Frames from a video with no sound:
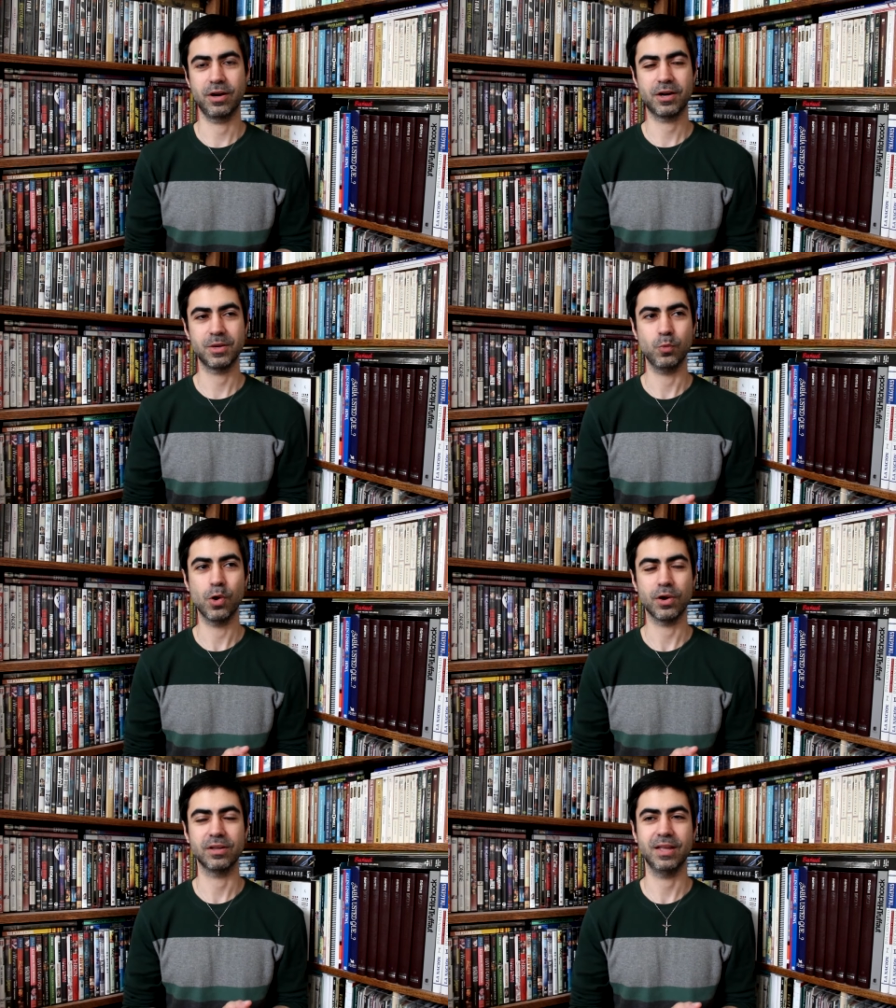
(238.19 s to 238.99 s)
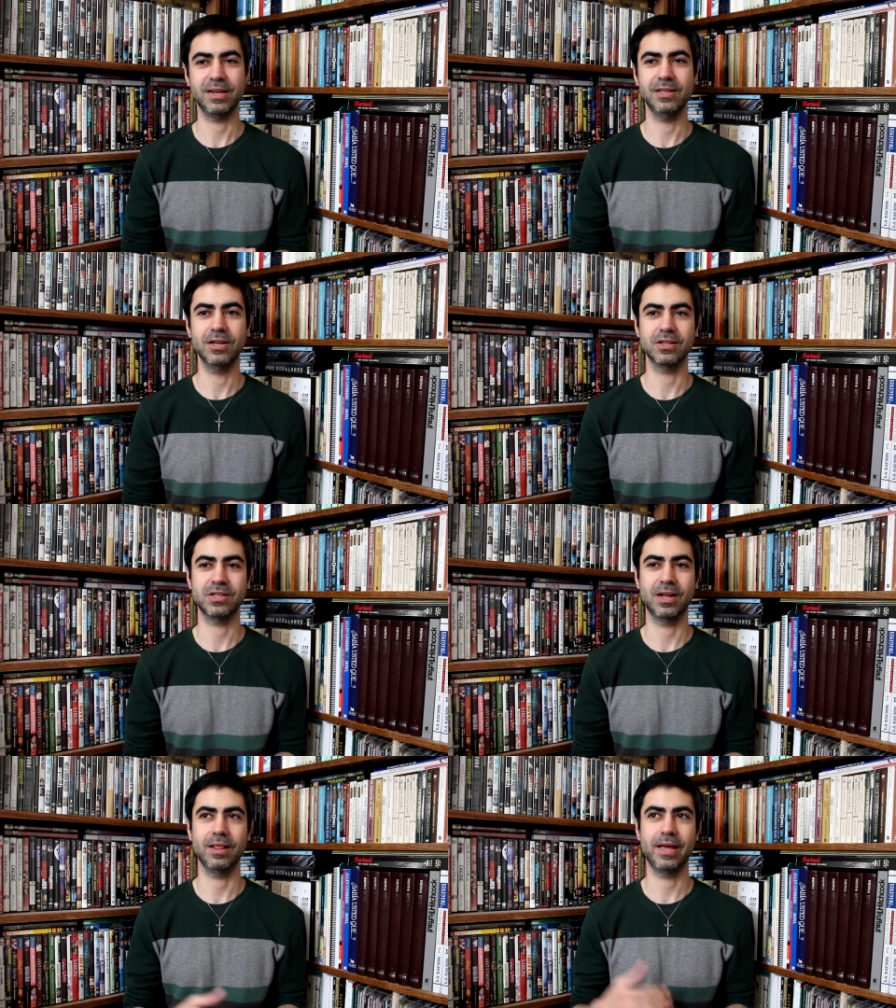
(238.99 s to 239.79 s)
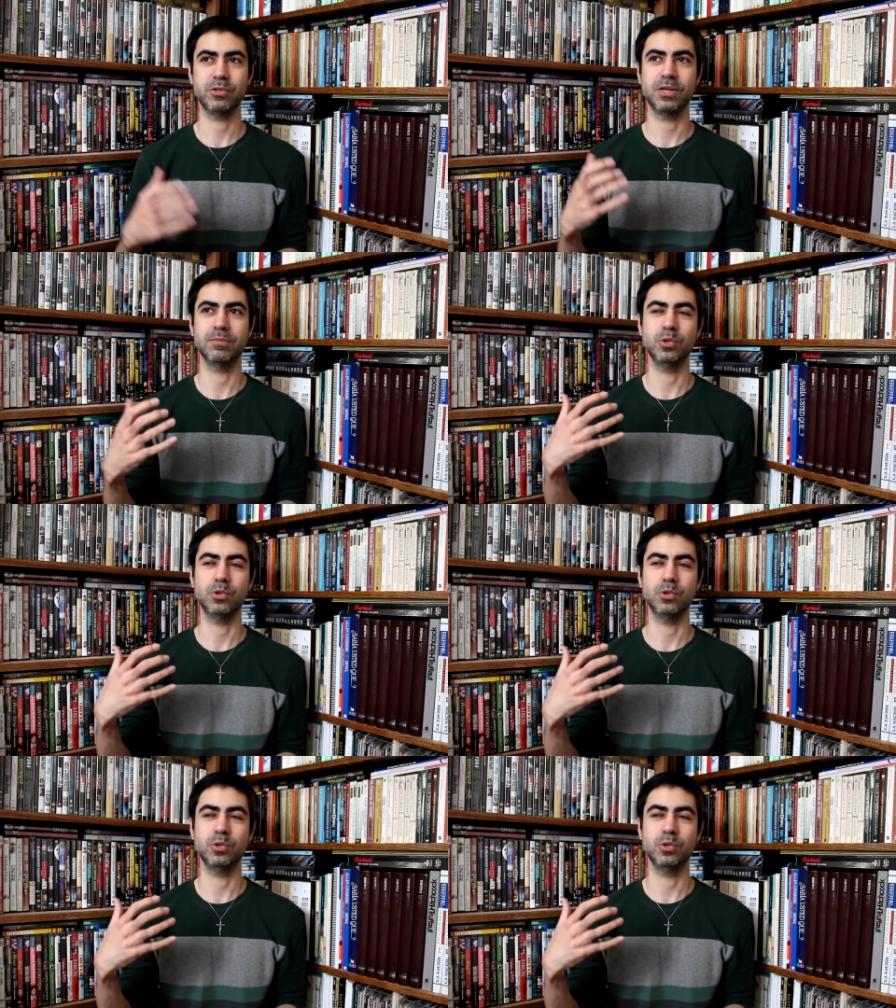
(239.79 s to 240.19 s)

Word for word: hard work that he does that allows him